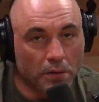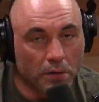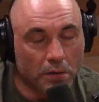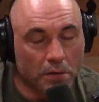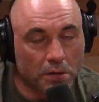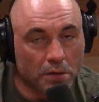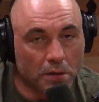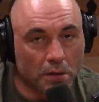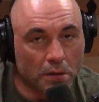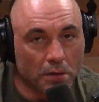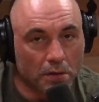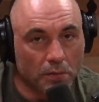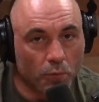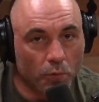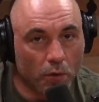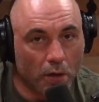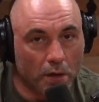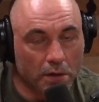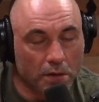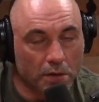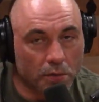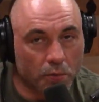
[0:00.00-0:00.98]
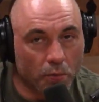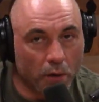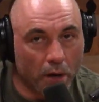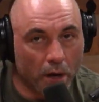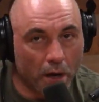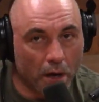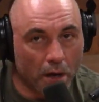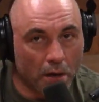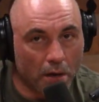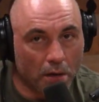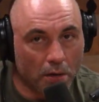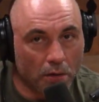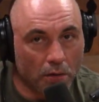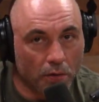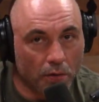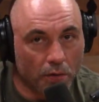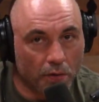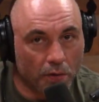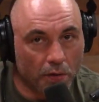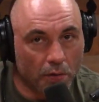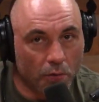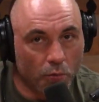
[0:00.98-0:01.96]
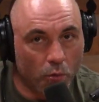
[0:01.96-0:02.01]
there's certain ones where you
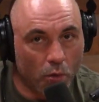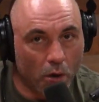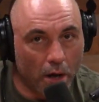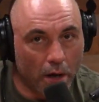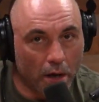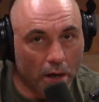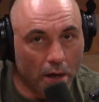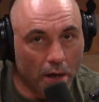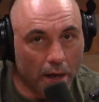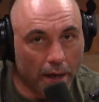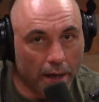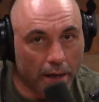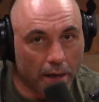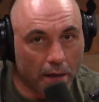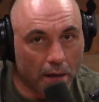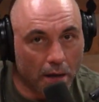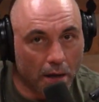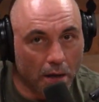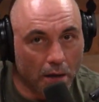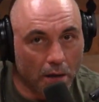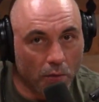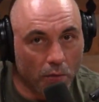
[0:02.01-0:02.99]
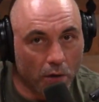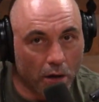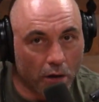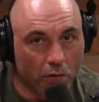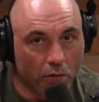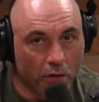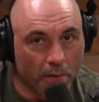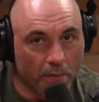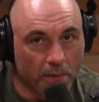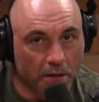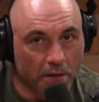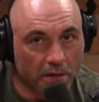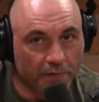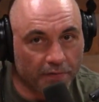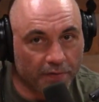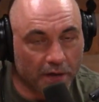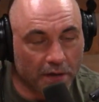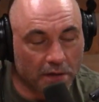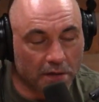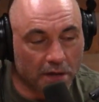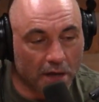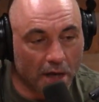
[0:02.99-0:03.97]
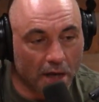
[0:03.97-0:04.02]
you want to like you want a criminal
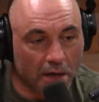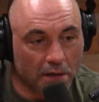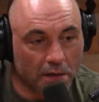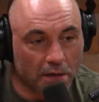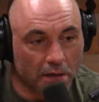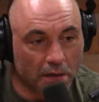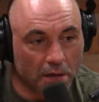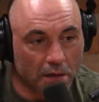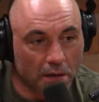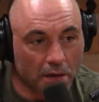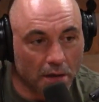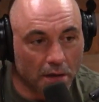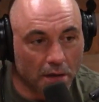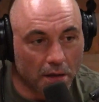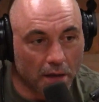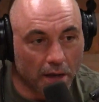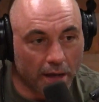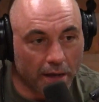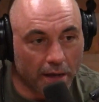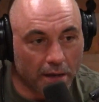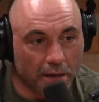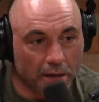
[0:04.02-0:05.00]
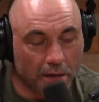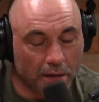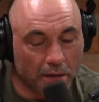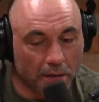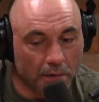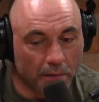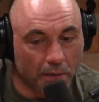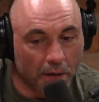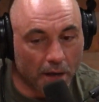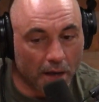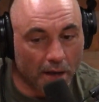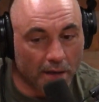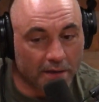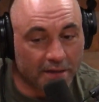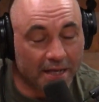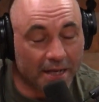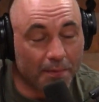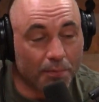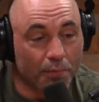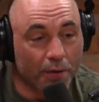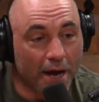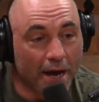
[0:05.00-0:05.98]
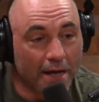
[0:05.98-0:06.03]
investigation, mm-hmm. like uh,
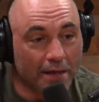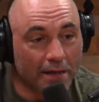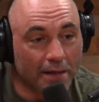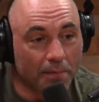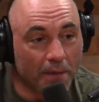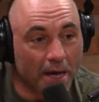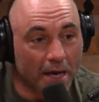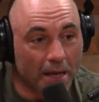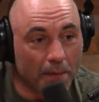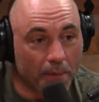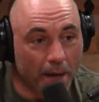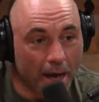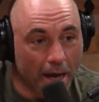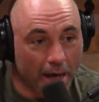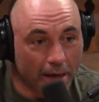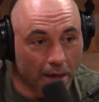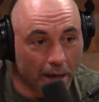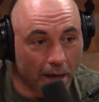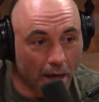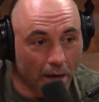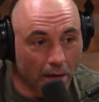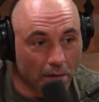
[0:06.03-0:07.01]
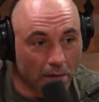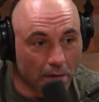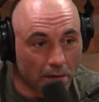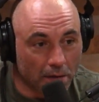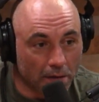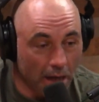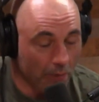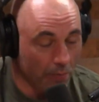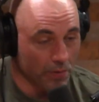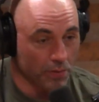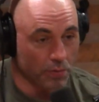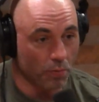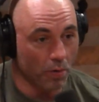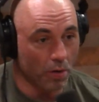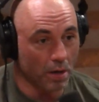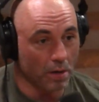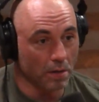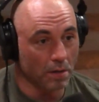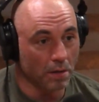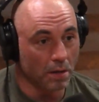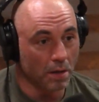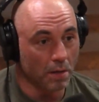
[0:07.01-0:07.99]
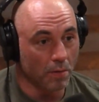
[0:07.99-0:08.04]
Tim Bradley, Manny Pacquiao. That was
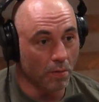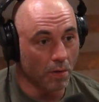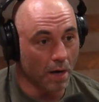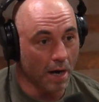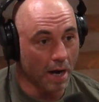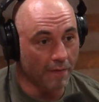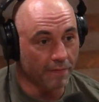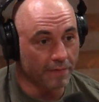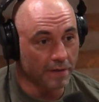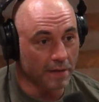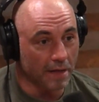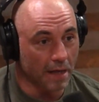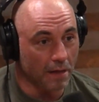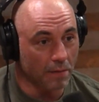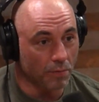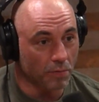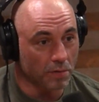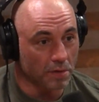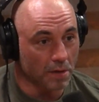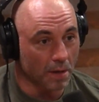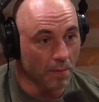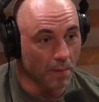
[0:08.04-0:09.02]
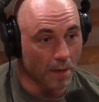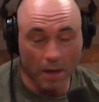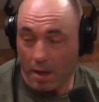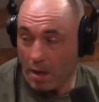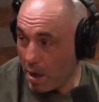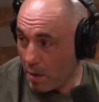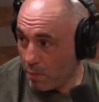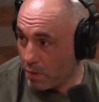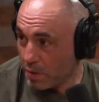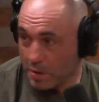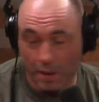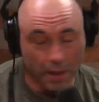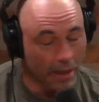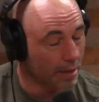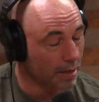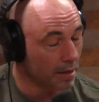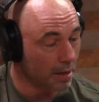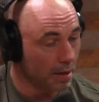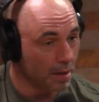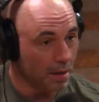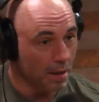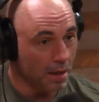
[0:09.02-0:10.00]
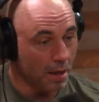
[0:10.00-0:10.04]
one where after that was up, I, I, was
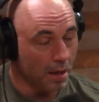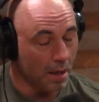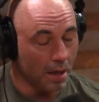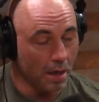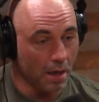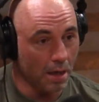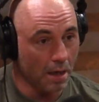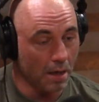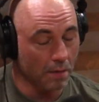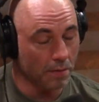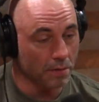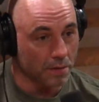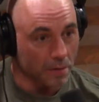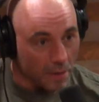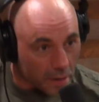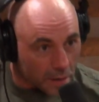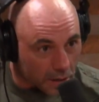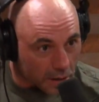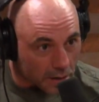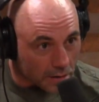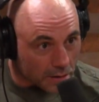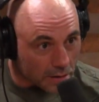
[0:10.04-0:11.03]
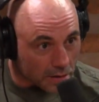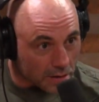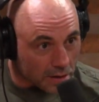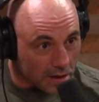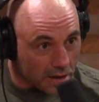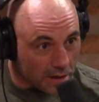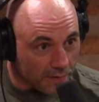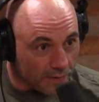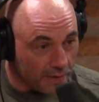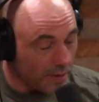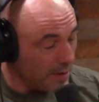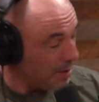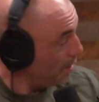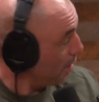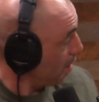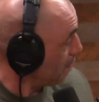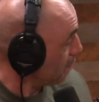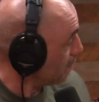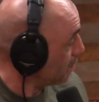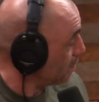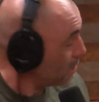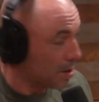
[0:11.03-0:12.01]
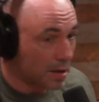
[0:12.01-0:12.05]
like, I was looking at the TV, I
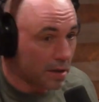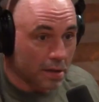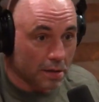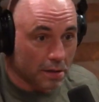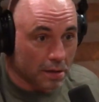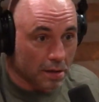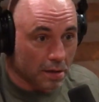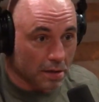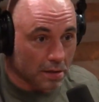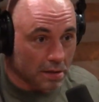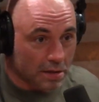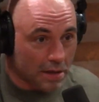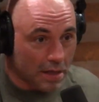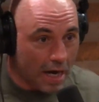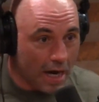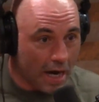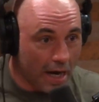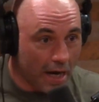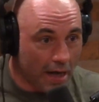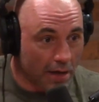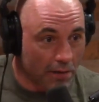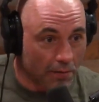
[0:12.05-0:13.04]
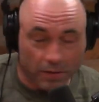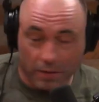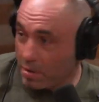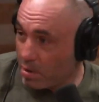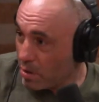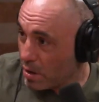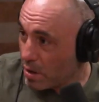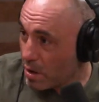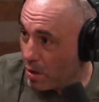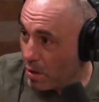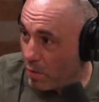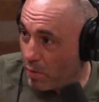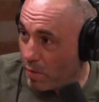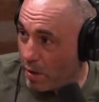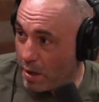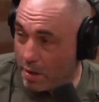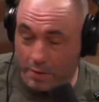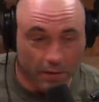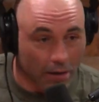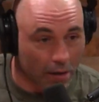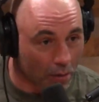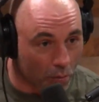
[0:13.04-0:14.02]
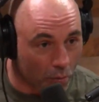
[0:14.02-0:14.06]
was looking to the side, yeah. I was looking away. I
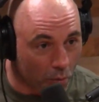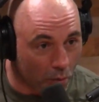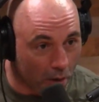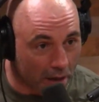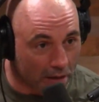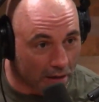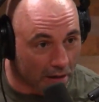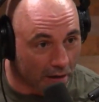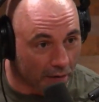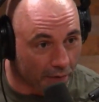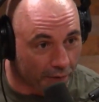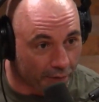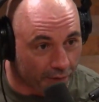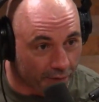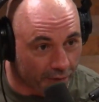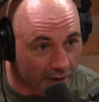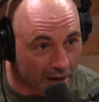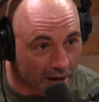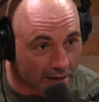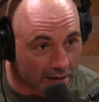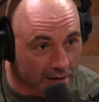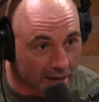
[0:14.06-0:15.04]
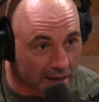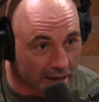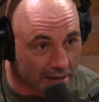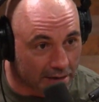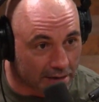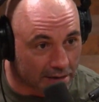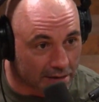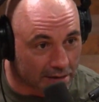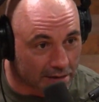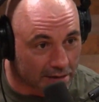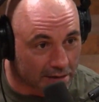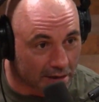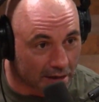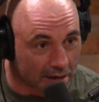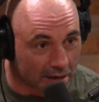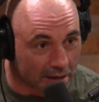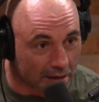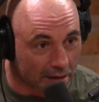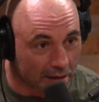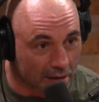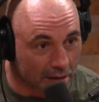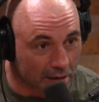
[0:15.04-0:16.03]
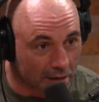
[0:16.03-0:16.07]
was like, what the fuck did I just
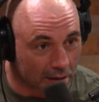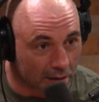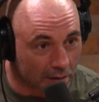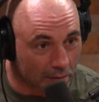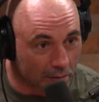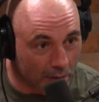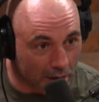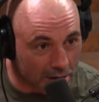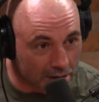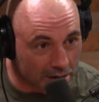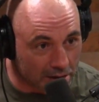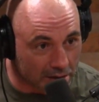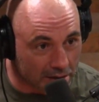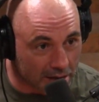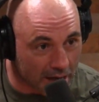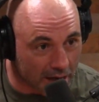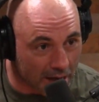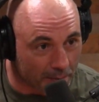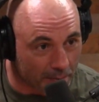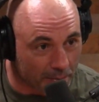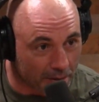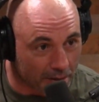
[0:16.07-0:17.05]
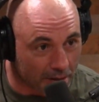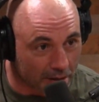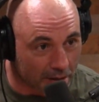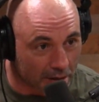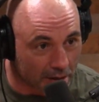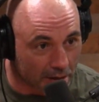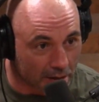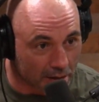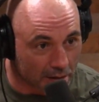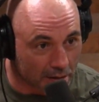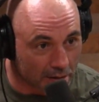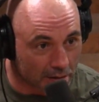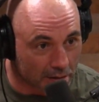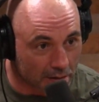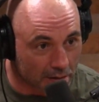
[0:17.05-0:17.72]
see? What just happened here?